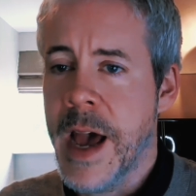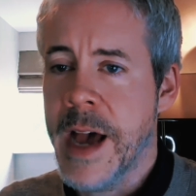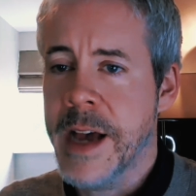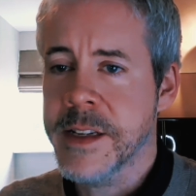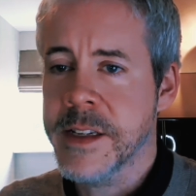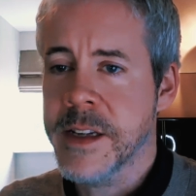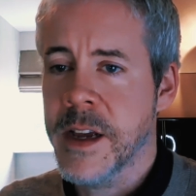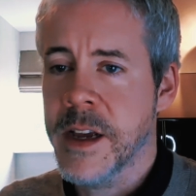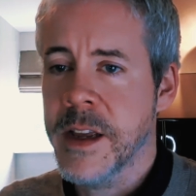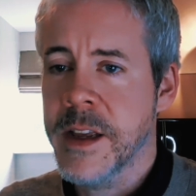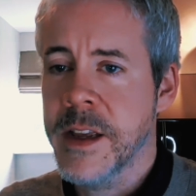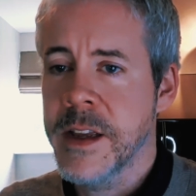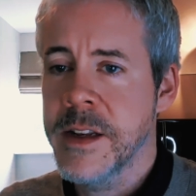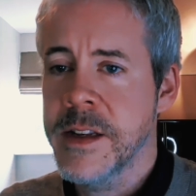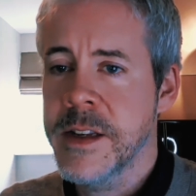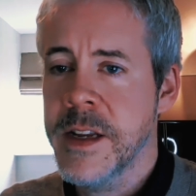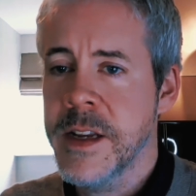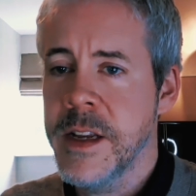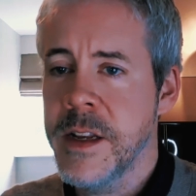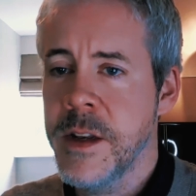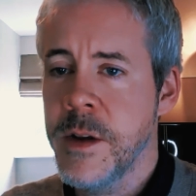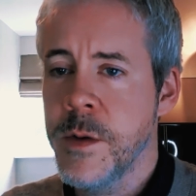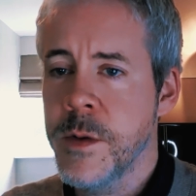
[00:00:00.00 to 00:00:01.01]
as I
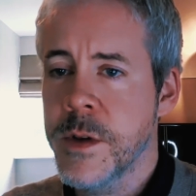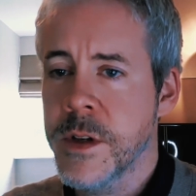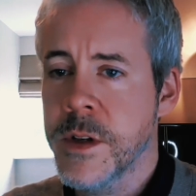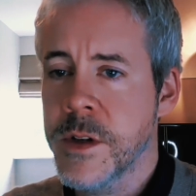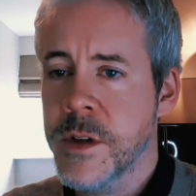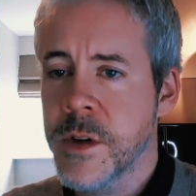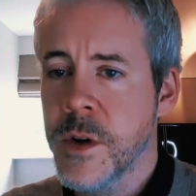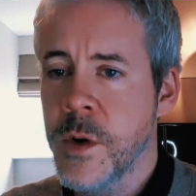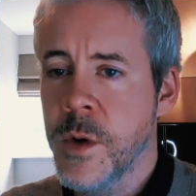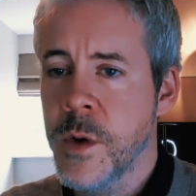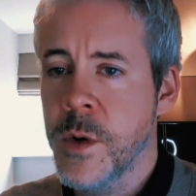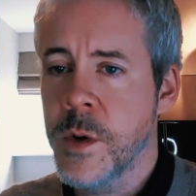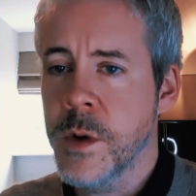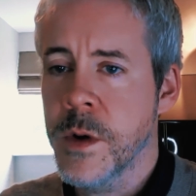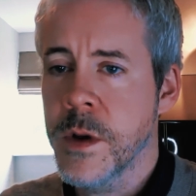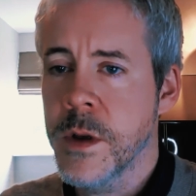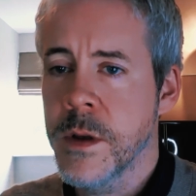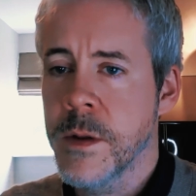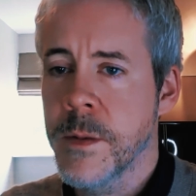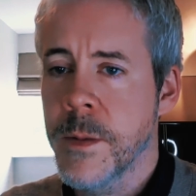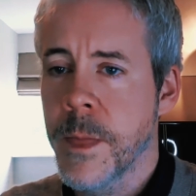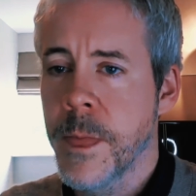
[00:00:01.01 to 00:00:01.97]
continue to talk,